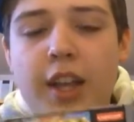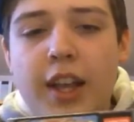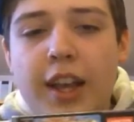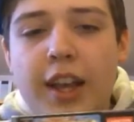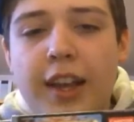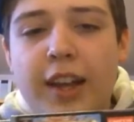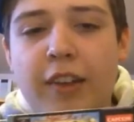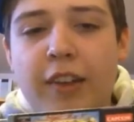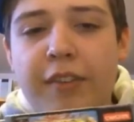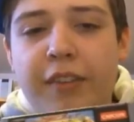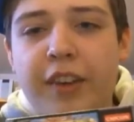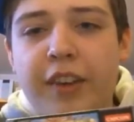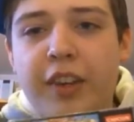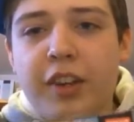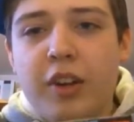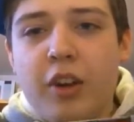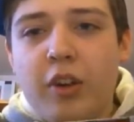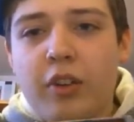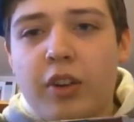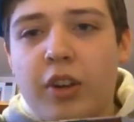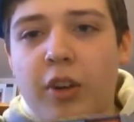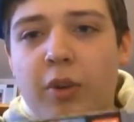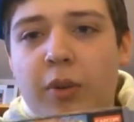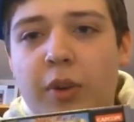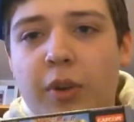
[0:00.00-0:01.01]
Now, if you
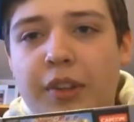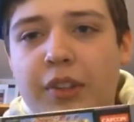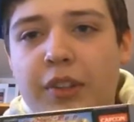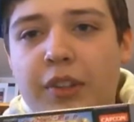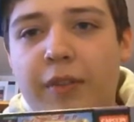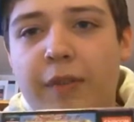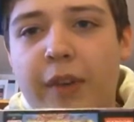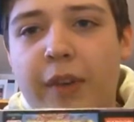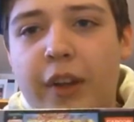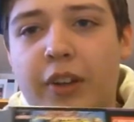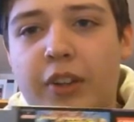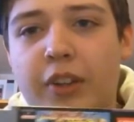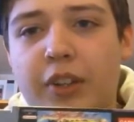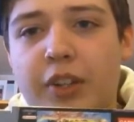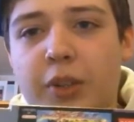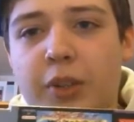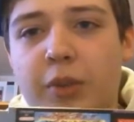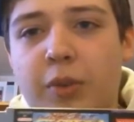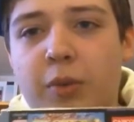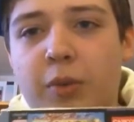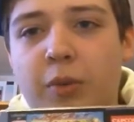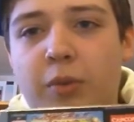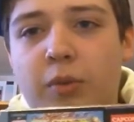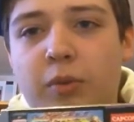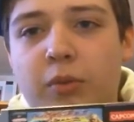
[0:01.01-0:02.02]
don't know what Street Fighter
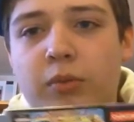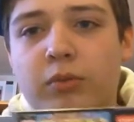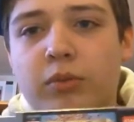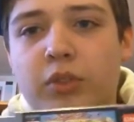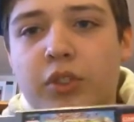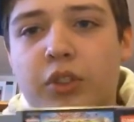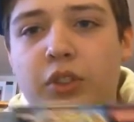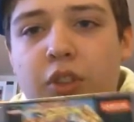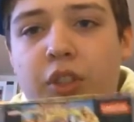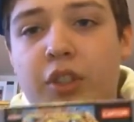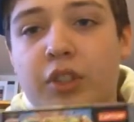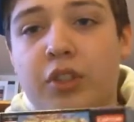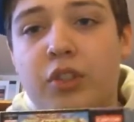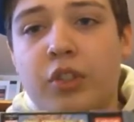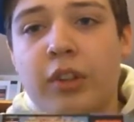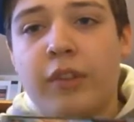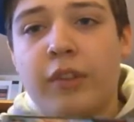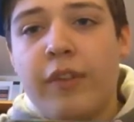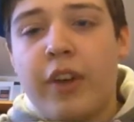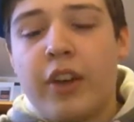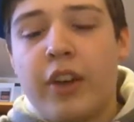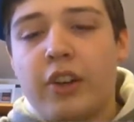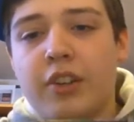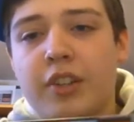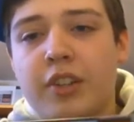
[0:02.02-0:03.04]
2
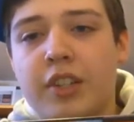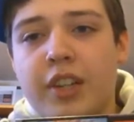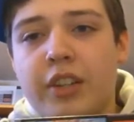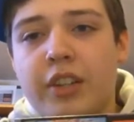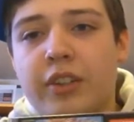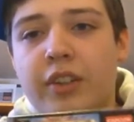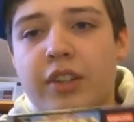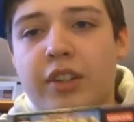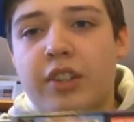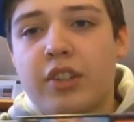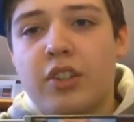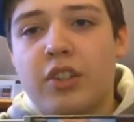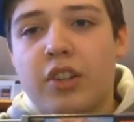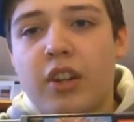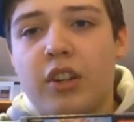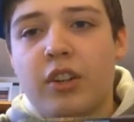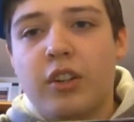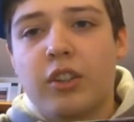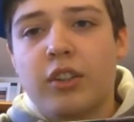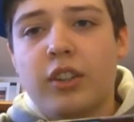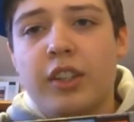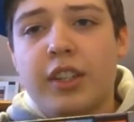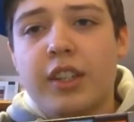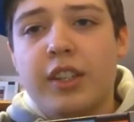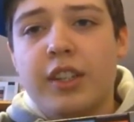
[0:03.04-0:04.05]
Street Fighter series in
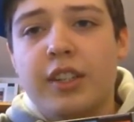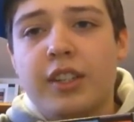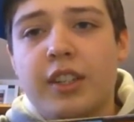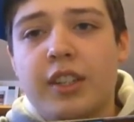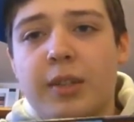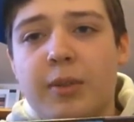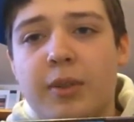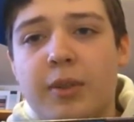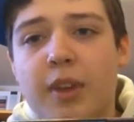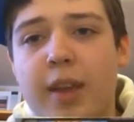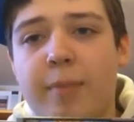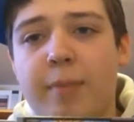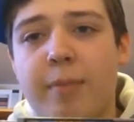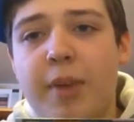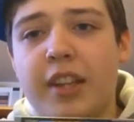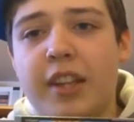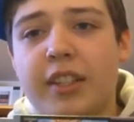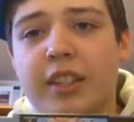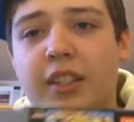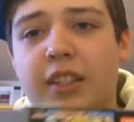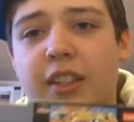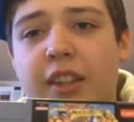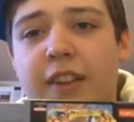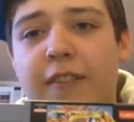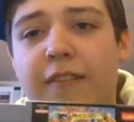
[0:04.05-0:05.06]
general is, it's
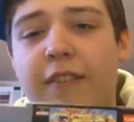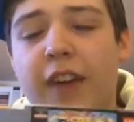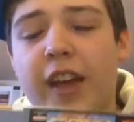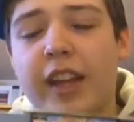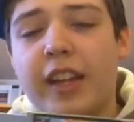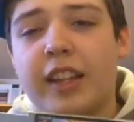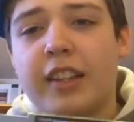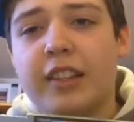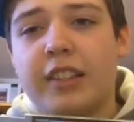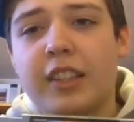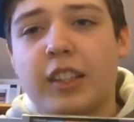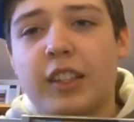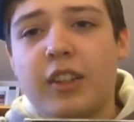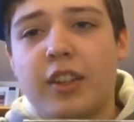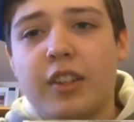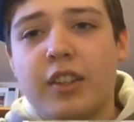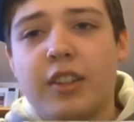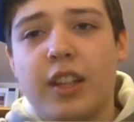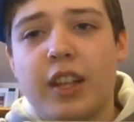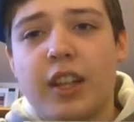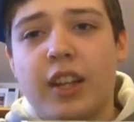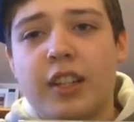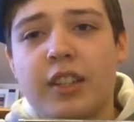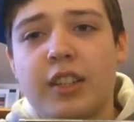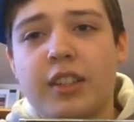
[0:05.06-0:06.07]
basically a fighting series
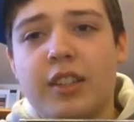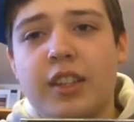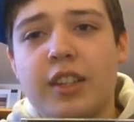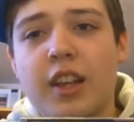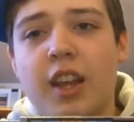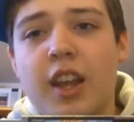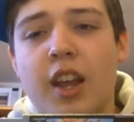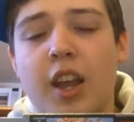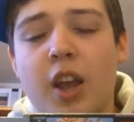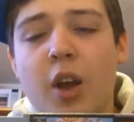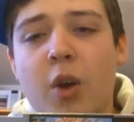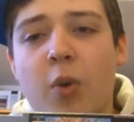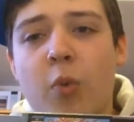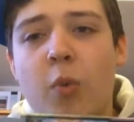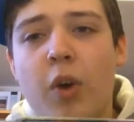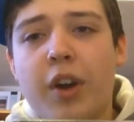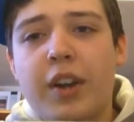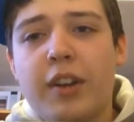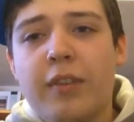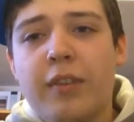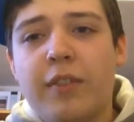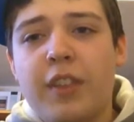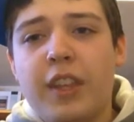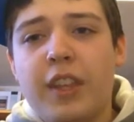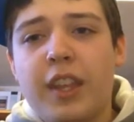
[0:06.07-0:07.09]
that is
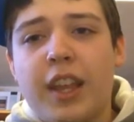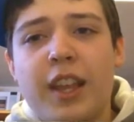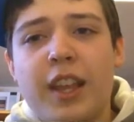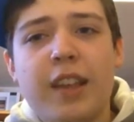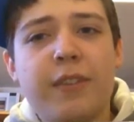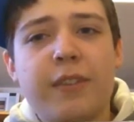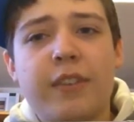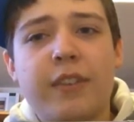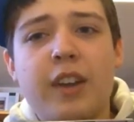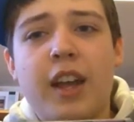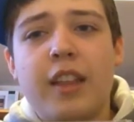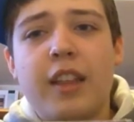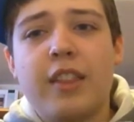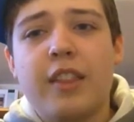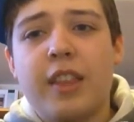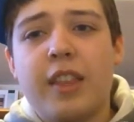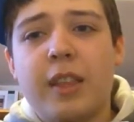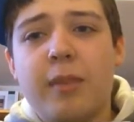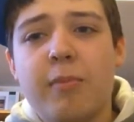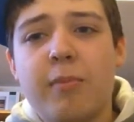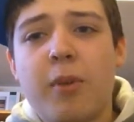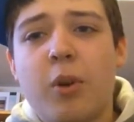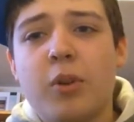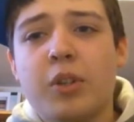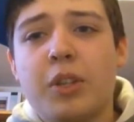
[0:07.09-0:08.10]
one of the, if not
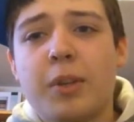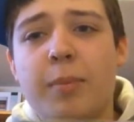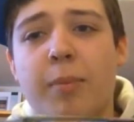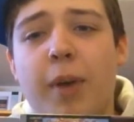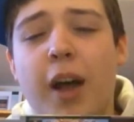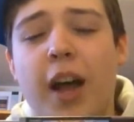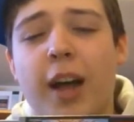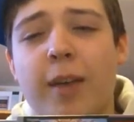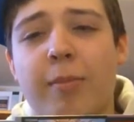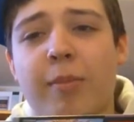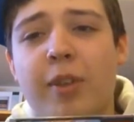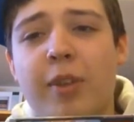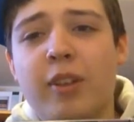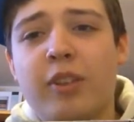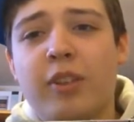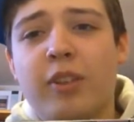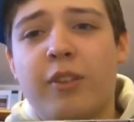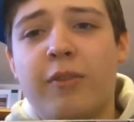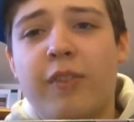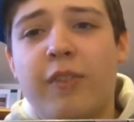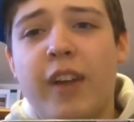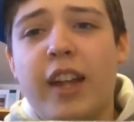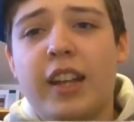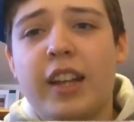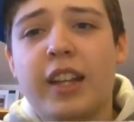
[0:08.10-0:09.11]
the most popular
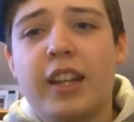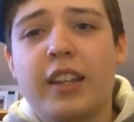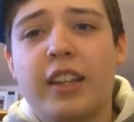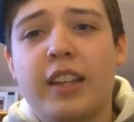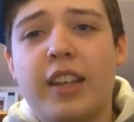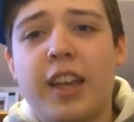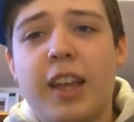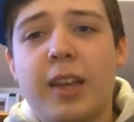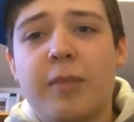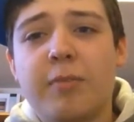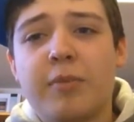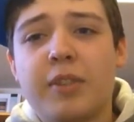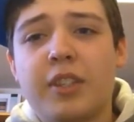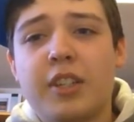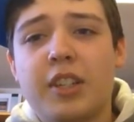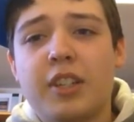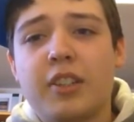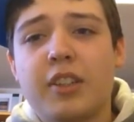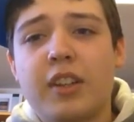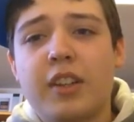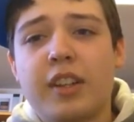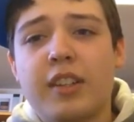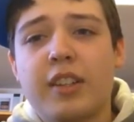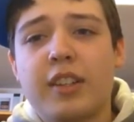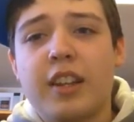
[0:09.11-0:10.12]
fighting game
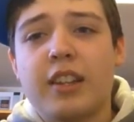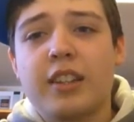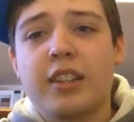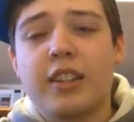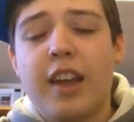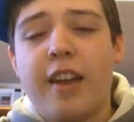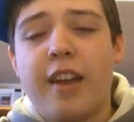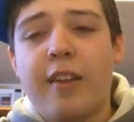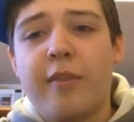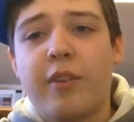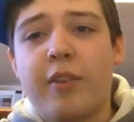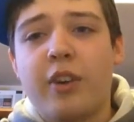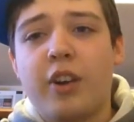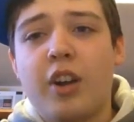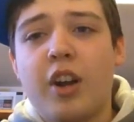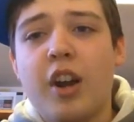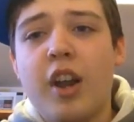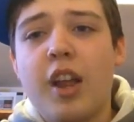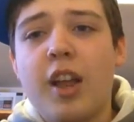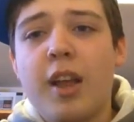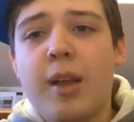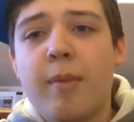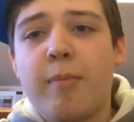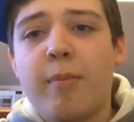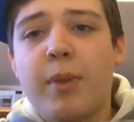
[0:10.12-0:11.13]
series that has ever
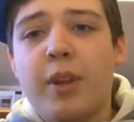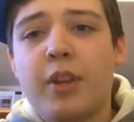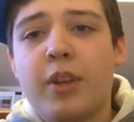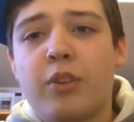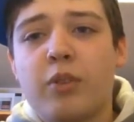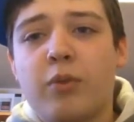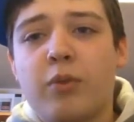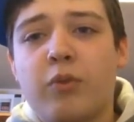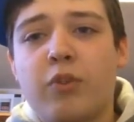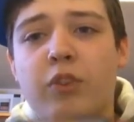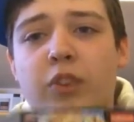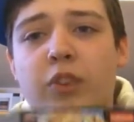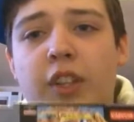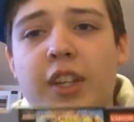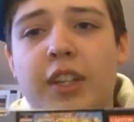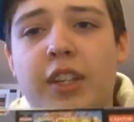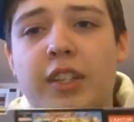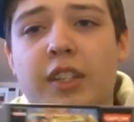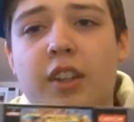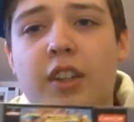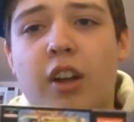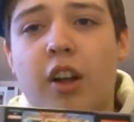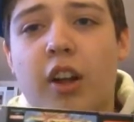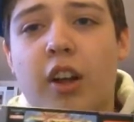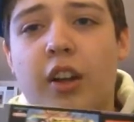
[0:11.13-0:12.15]
been
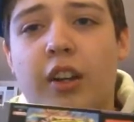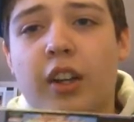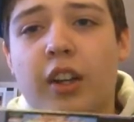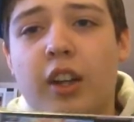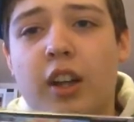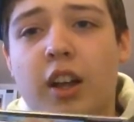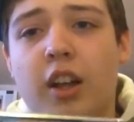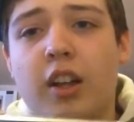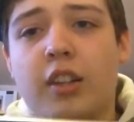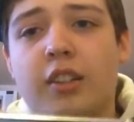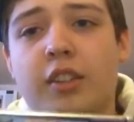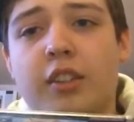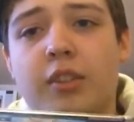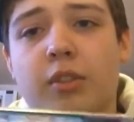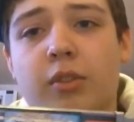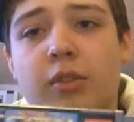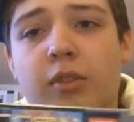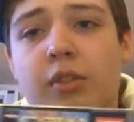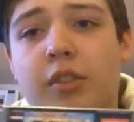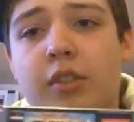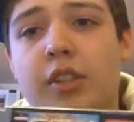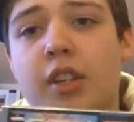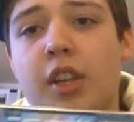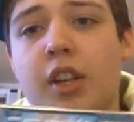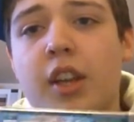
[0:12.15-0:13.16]
released on
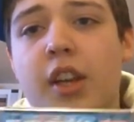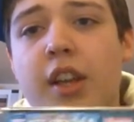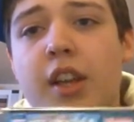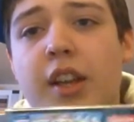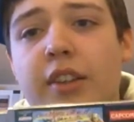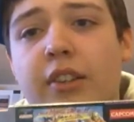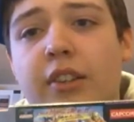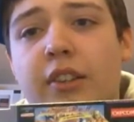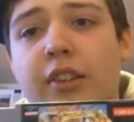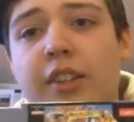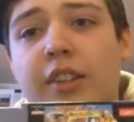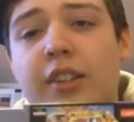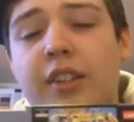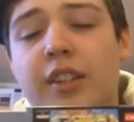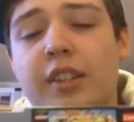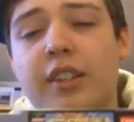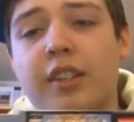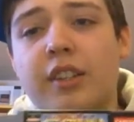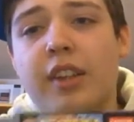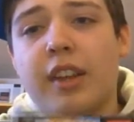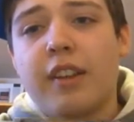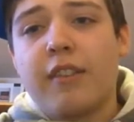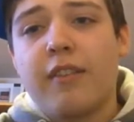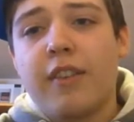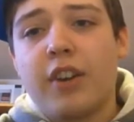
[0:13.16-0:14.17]
consoles. So this
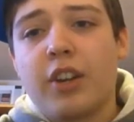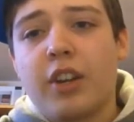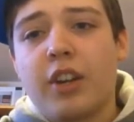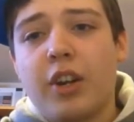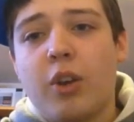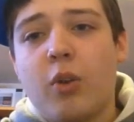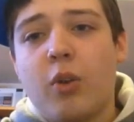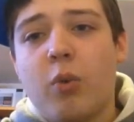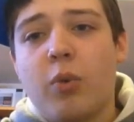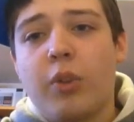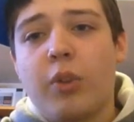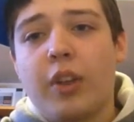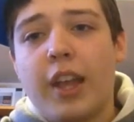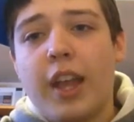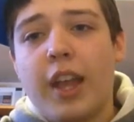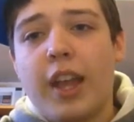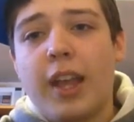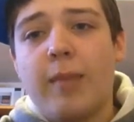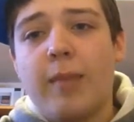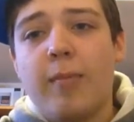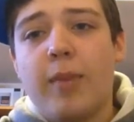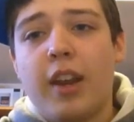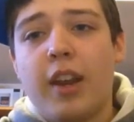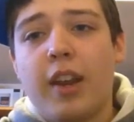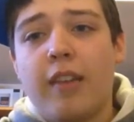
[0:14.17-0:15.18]
is a very cool
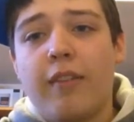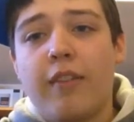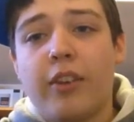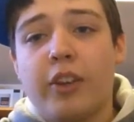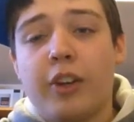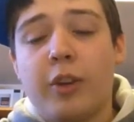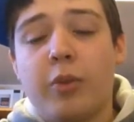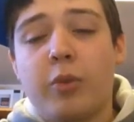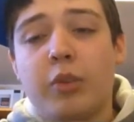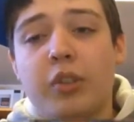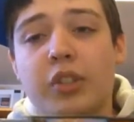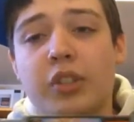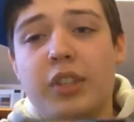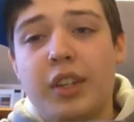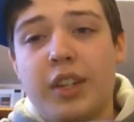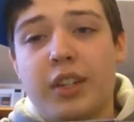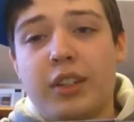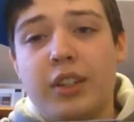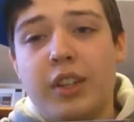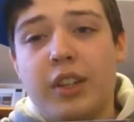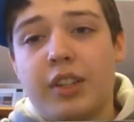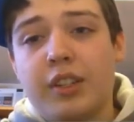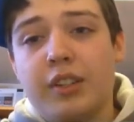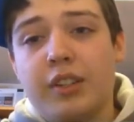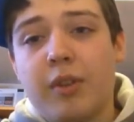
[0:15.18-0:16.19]
game and a very cool
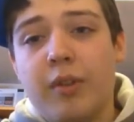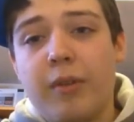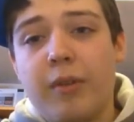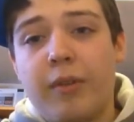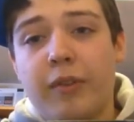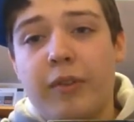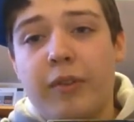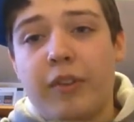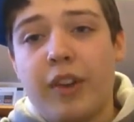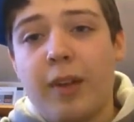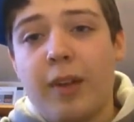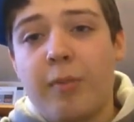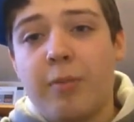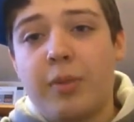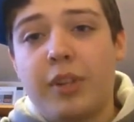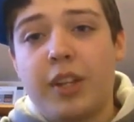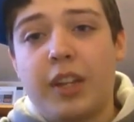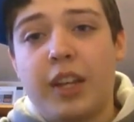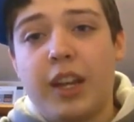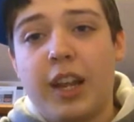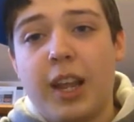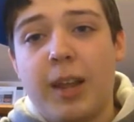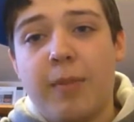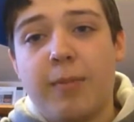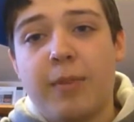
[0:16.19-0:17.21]
series, so if you've not played
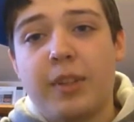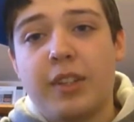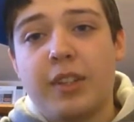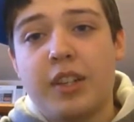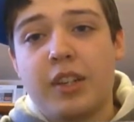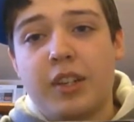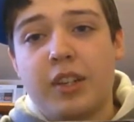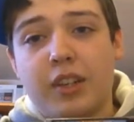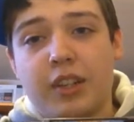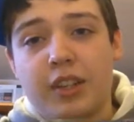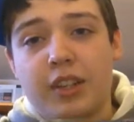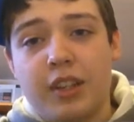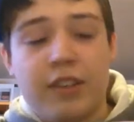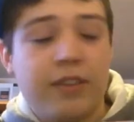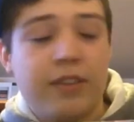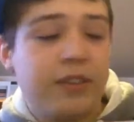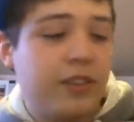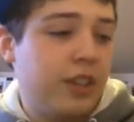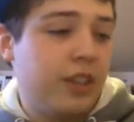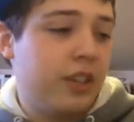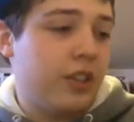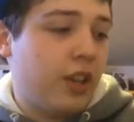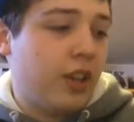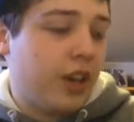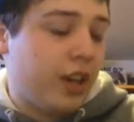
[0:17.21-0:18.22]
a game in the series,
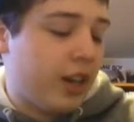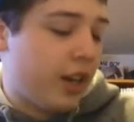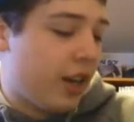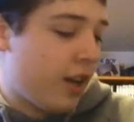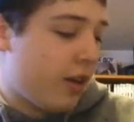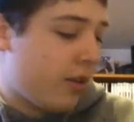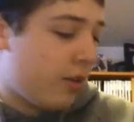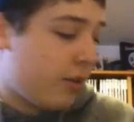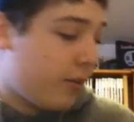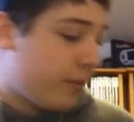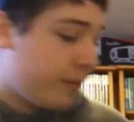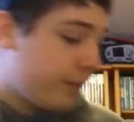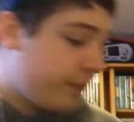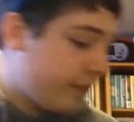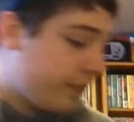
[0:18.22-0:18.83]
definitely check it out.